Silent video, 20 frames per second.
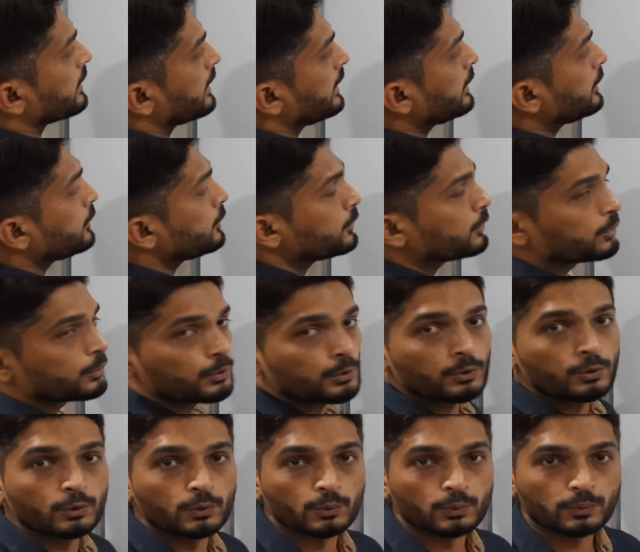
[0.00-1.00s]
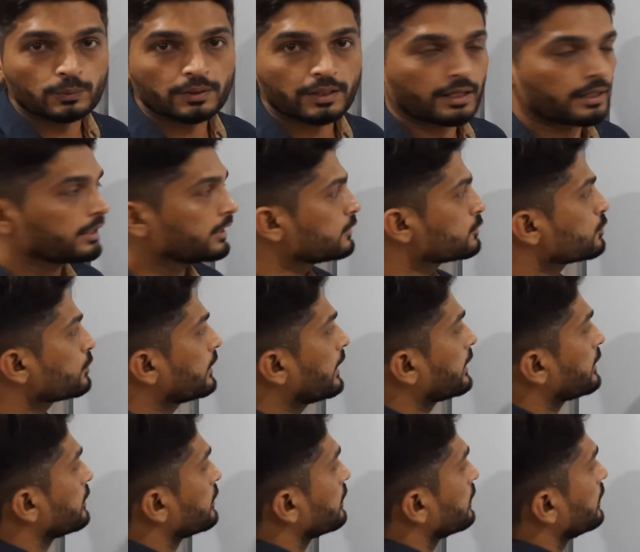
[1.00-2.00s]
into 2. Getting? So
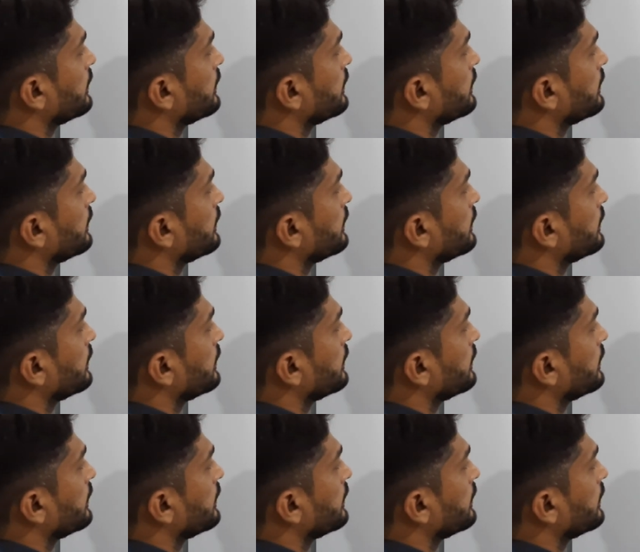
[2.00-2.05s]
that